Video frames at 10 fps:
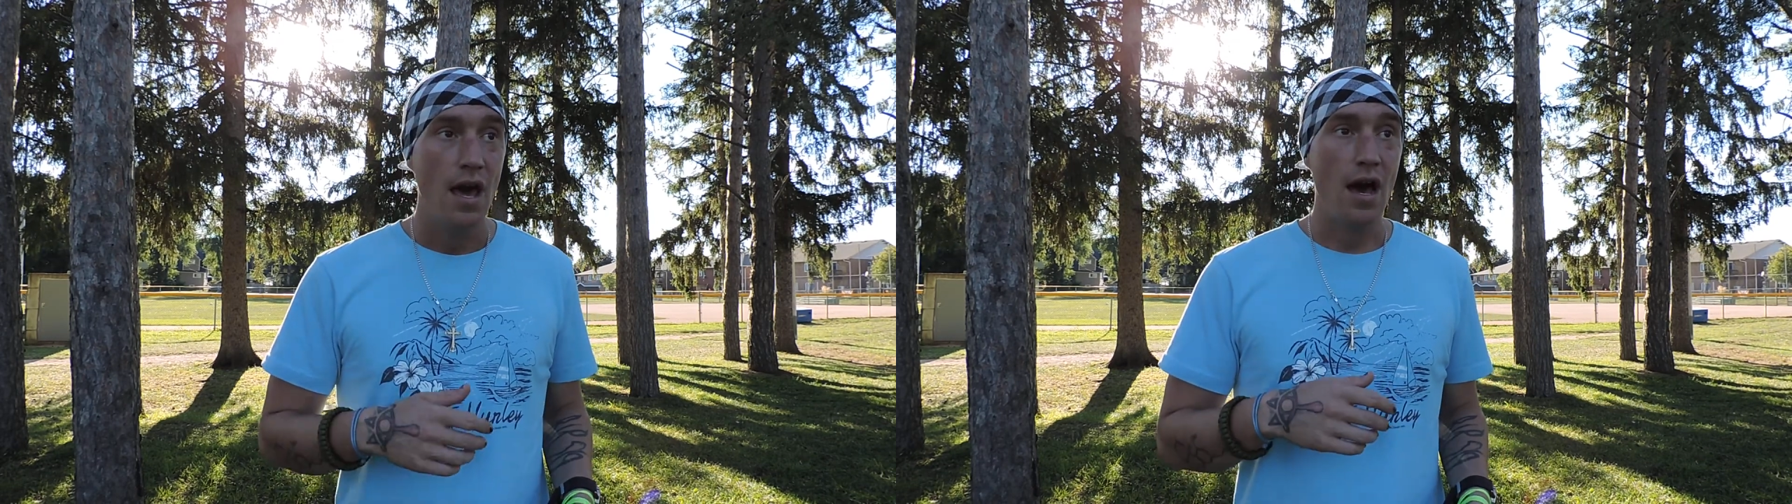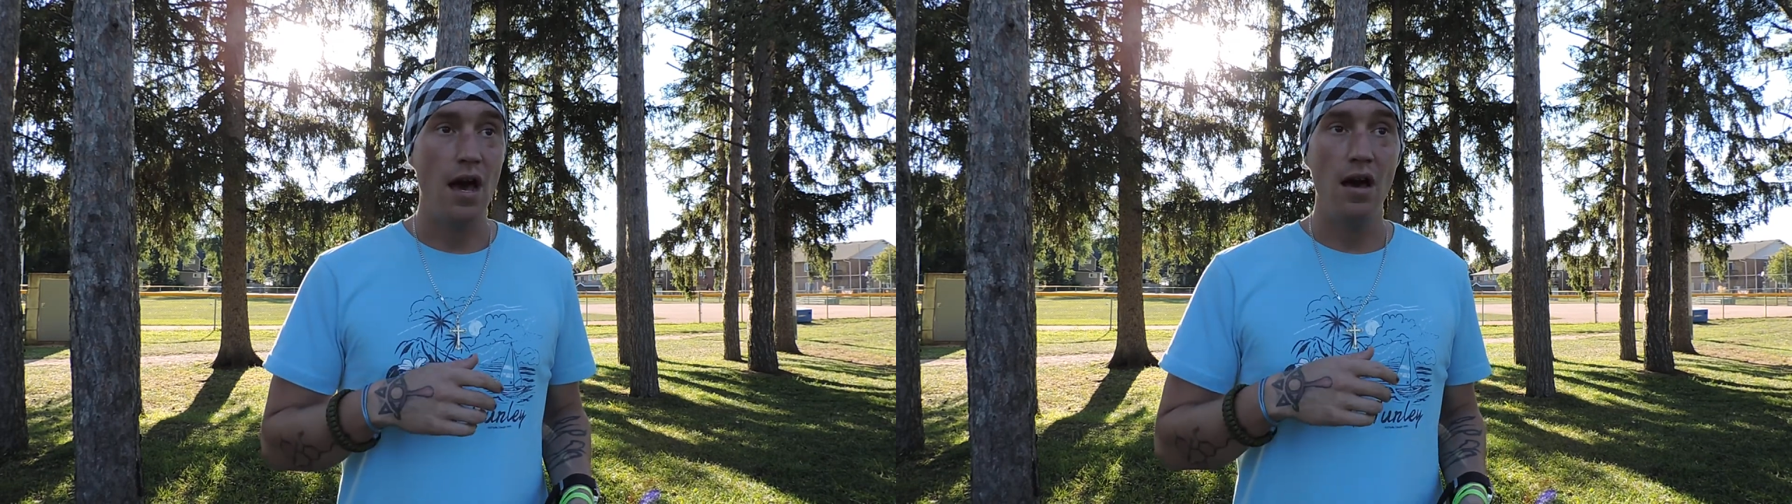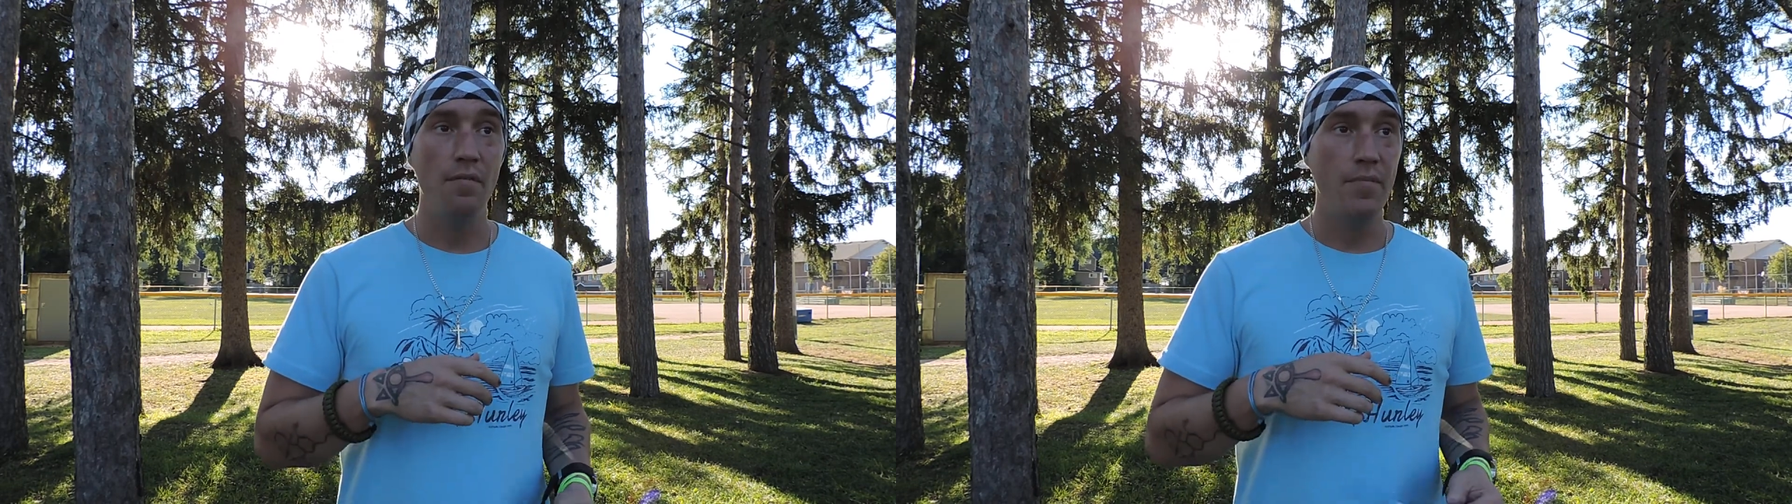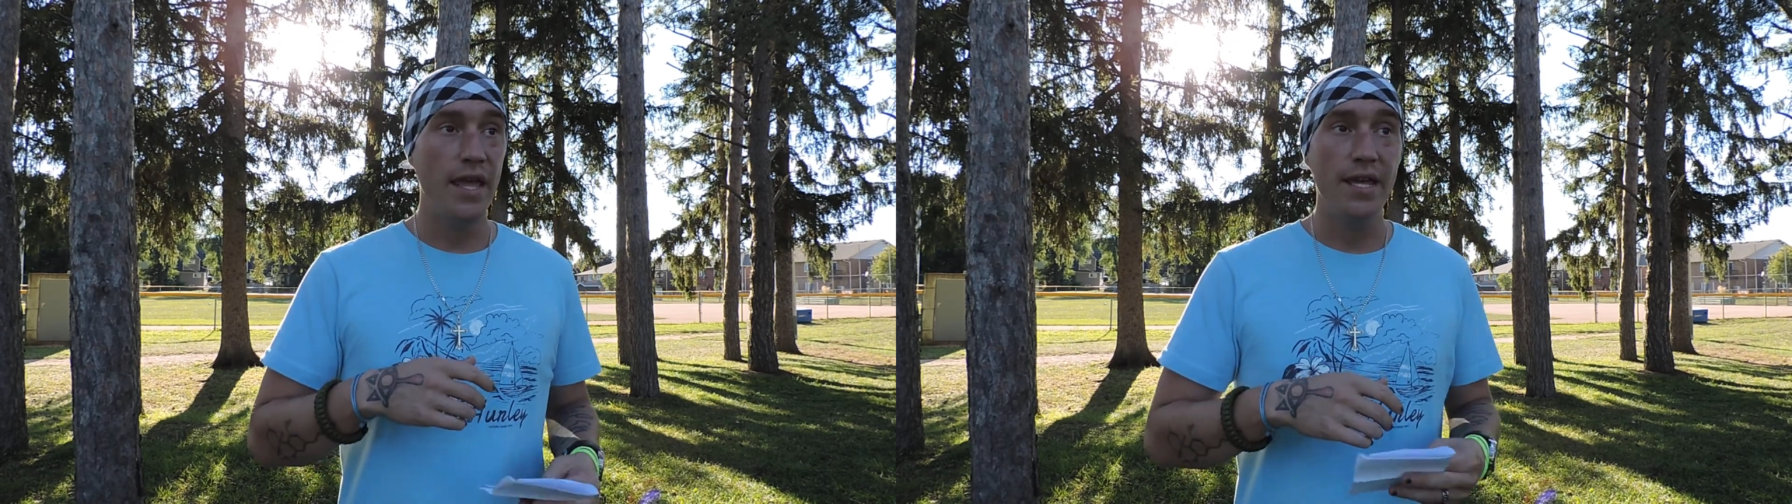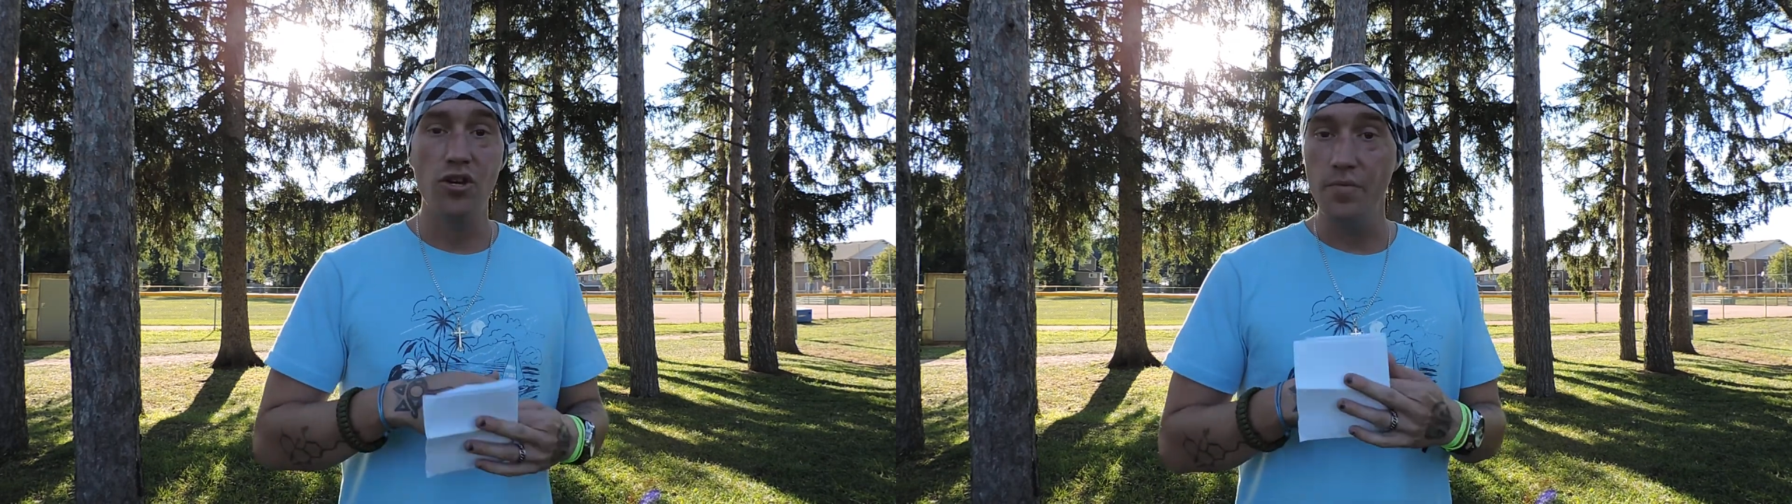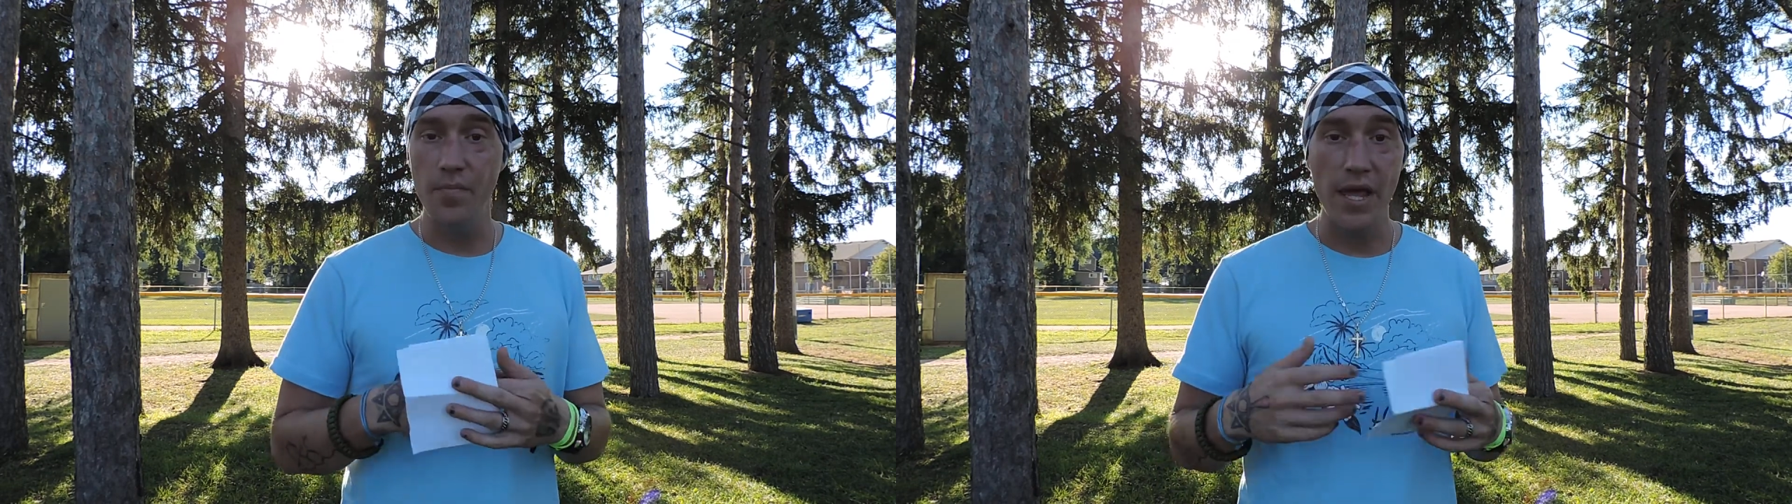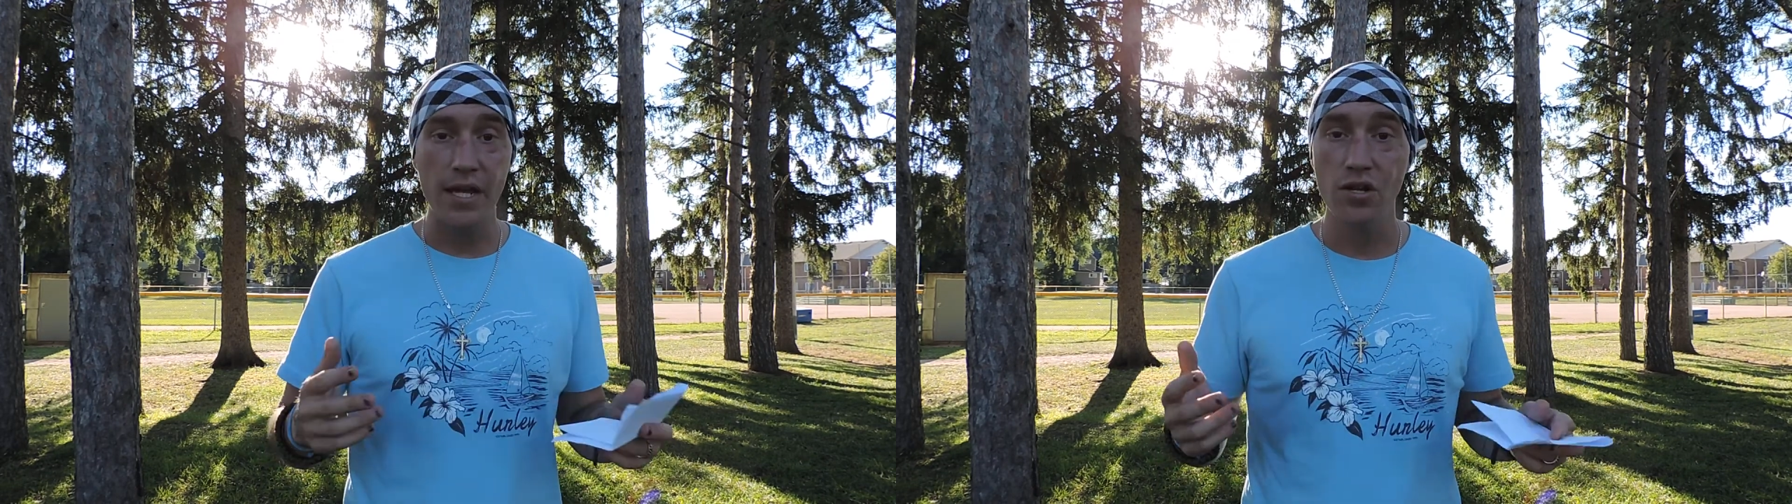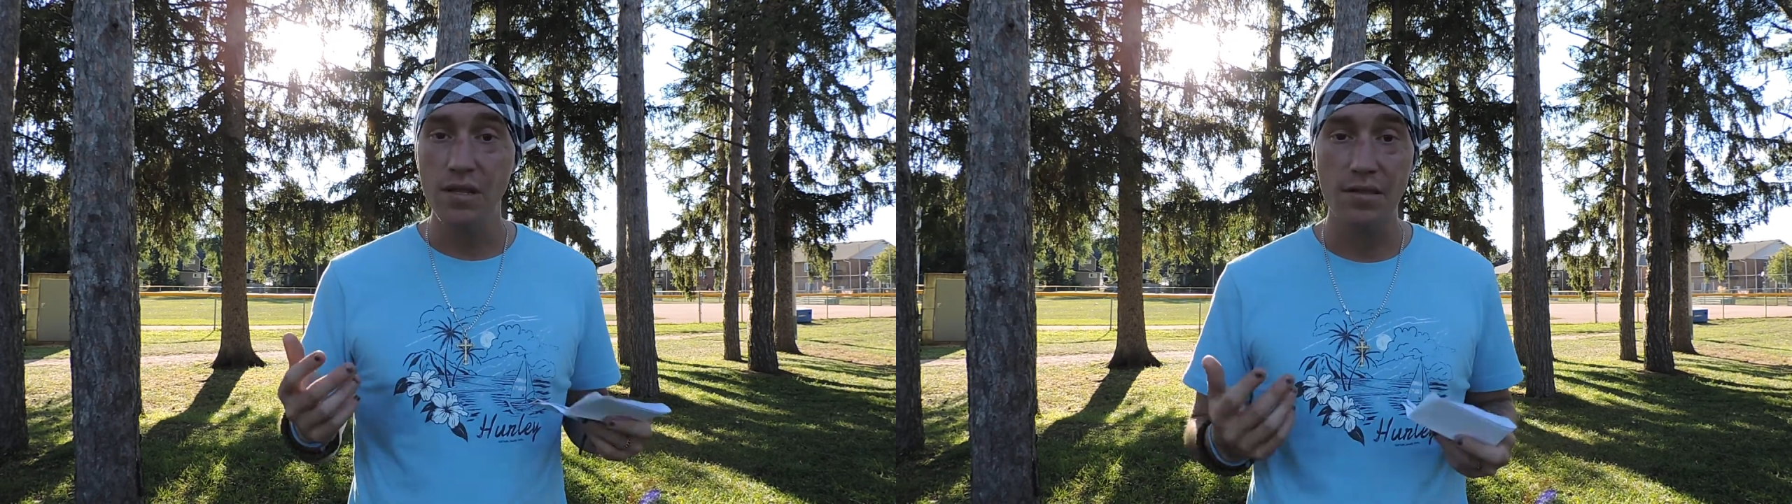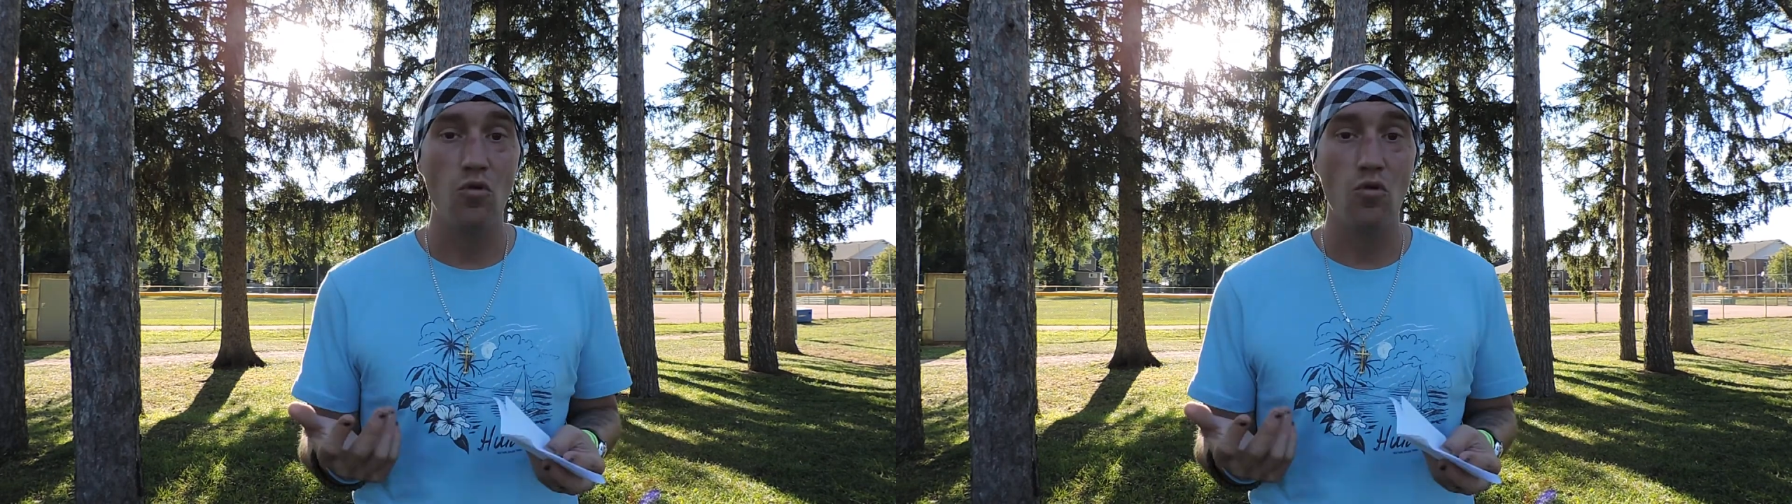Um, it could it could